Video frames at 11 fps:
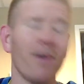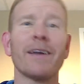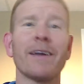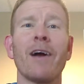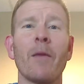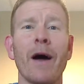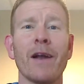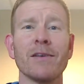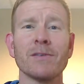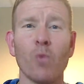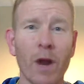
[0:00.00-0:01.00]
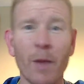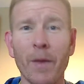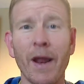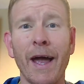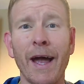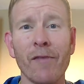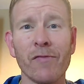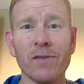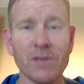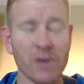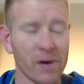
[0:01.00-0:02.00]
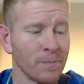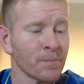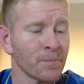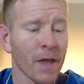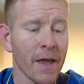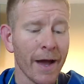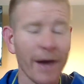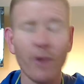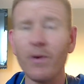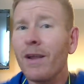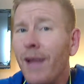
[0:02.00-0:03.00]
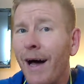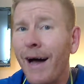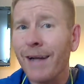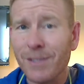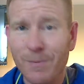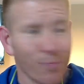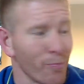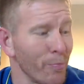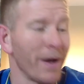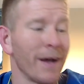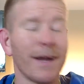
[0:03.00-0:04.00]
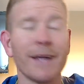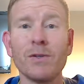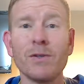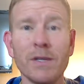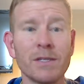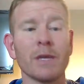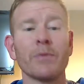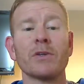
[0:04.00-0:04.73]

all I care about is what I'm going to have for dessert. I don't need a lot, but I do need